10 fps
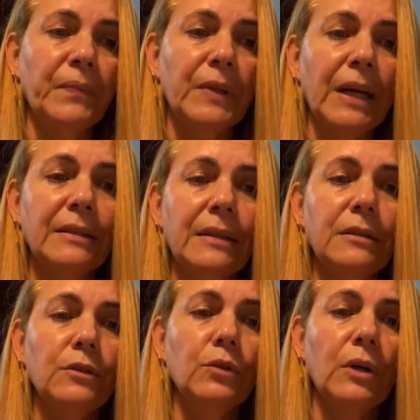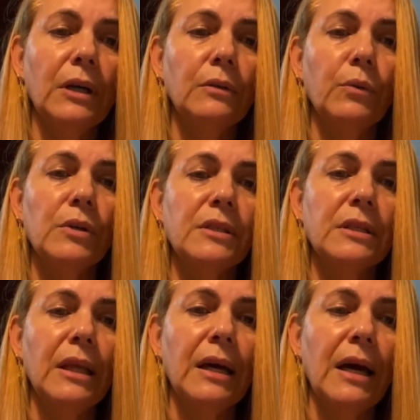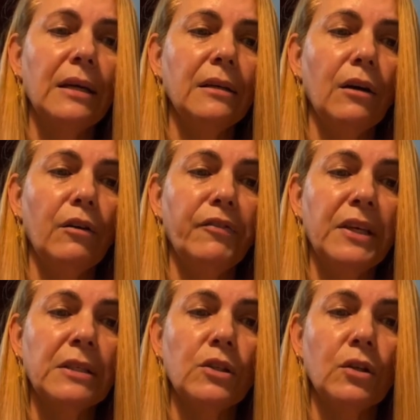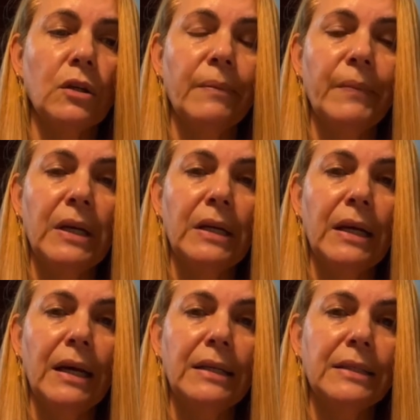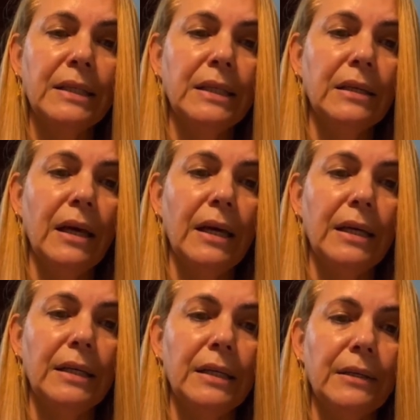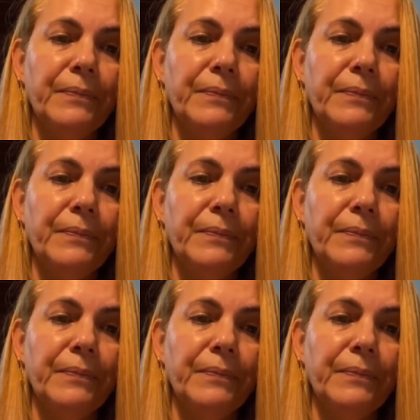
Katherine Dunham was in the eye of the storm in 1980